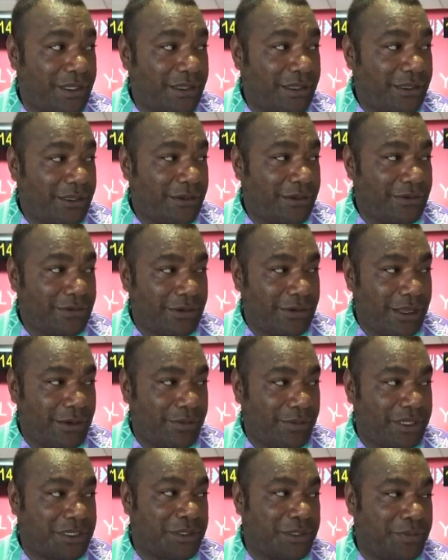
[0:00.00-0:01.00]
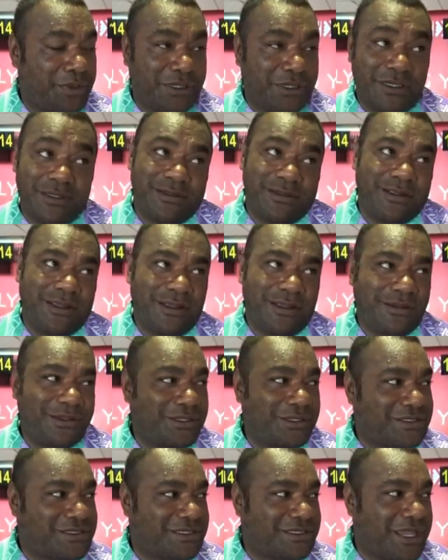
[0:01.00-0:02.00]
you know, make it big
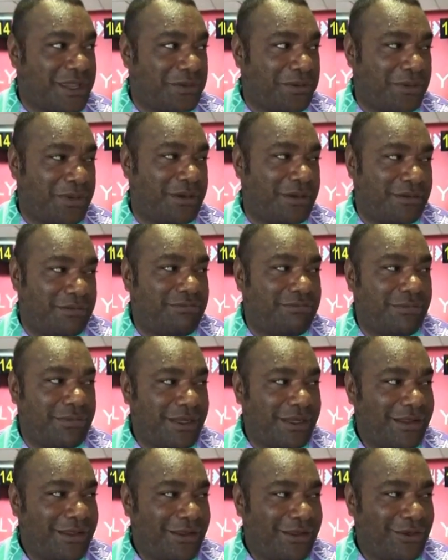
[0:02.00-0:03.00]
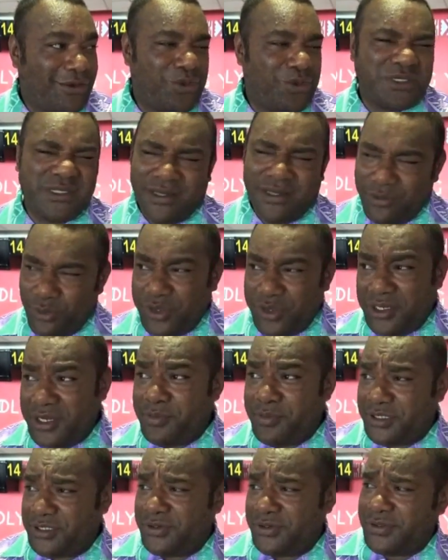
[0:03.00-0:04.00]
in this game. And, you know, with
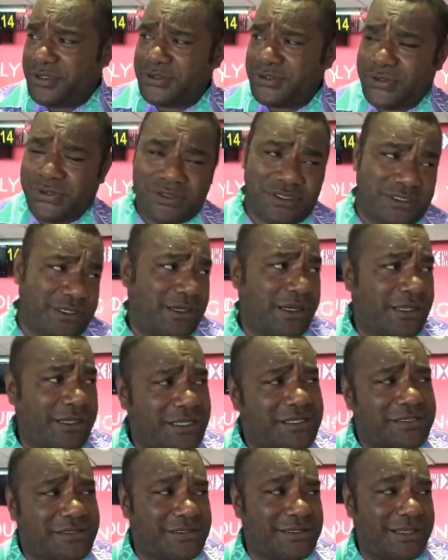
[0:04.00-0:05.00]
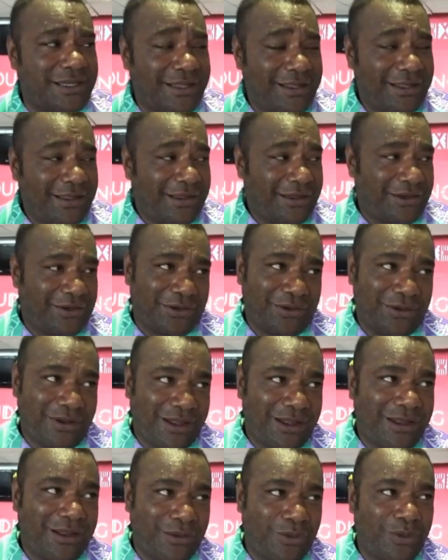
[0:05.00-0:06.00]
limited resource. And I guess, you know,
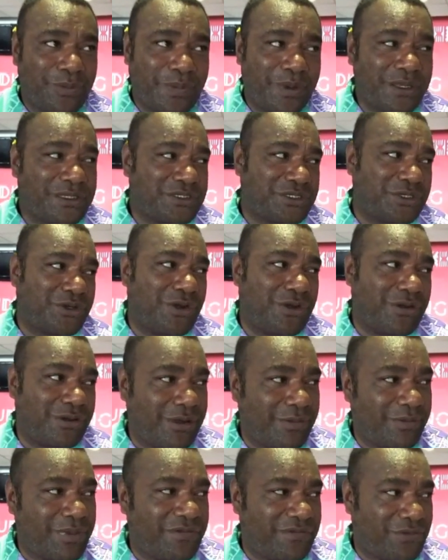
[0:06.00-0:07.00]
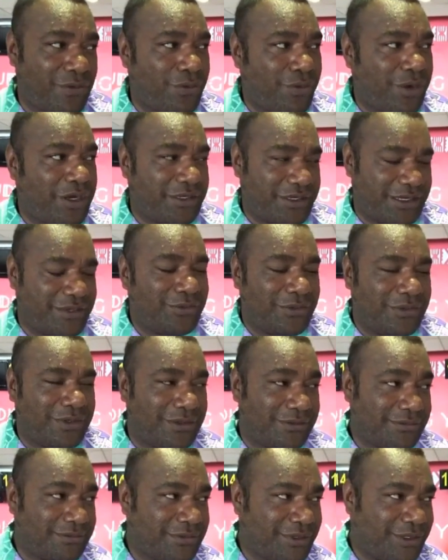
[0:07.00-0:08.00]
we're punching above our weight
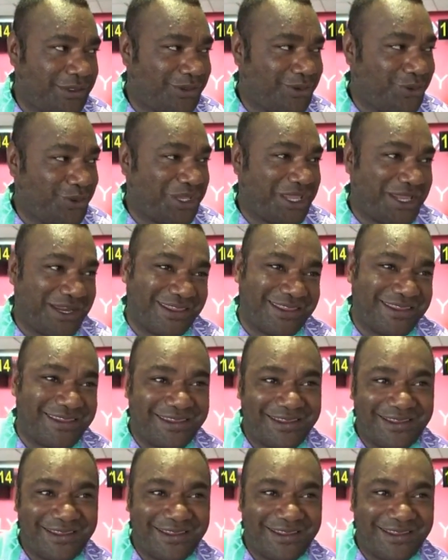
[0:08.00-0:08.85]
and we're getting there.